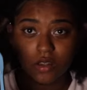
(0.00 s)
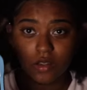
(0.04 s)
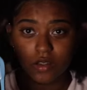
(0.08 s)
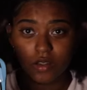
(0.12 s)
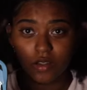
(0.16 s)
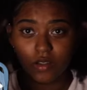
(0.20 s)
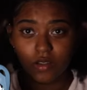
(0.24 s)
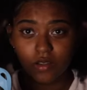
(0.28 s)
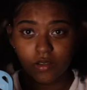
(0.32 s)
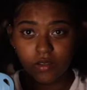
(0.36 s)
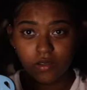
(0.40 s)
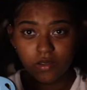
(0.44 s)

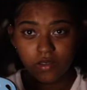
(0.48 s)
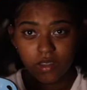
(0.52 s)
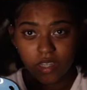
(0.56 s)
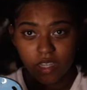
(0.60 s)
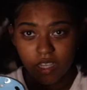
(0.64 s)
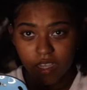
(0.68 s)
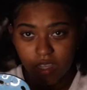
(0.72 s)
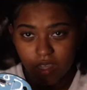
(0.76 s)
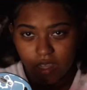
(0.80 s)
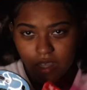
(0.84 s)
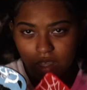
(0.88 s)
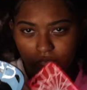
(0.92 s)
old,
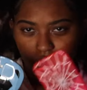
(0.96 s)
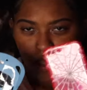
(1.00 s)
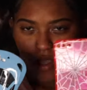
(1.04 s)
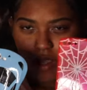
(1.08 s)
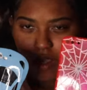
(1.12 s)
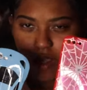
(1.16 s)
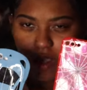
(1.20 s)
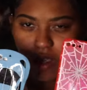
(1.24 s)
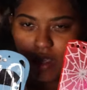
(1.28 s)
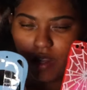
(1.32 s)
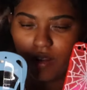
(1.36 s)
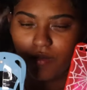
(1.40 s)

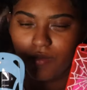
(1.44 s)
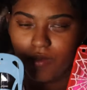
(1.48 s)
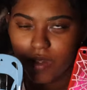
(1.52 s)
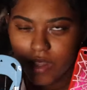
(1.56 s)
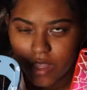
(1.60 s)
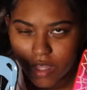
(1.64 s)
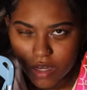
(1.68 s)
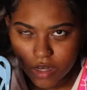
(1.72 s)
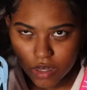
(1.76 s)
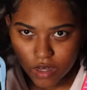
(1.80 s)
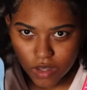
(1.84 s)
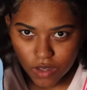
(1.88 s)
in
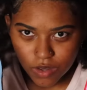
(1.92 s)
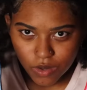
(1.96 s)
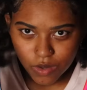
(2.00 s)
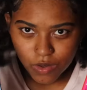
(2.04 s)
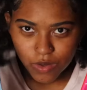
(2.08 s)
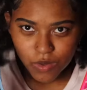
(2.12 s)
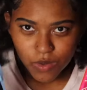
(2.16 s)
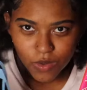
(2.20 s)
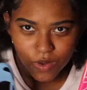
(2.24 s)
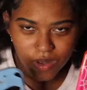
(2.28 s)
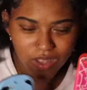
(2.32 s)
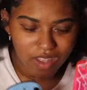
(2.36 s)
with the
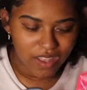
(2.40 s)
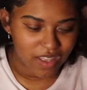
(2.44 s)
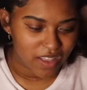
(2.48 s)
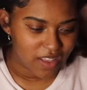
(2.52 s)
new.